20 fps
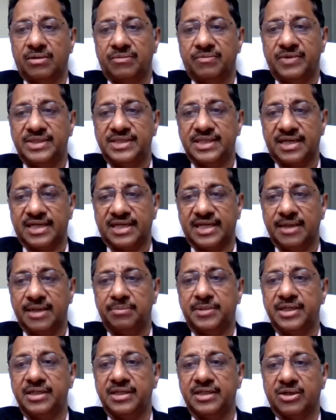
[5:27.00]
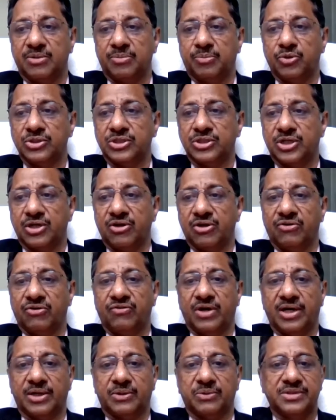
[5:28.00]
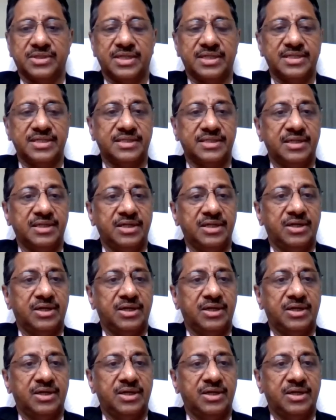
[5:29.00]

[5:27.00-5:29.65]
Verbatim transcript: which are kept in the repository of R O Cs,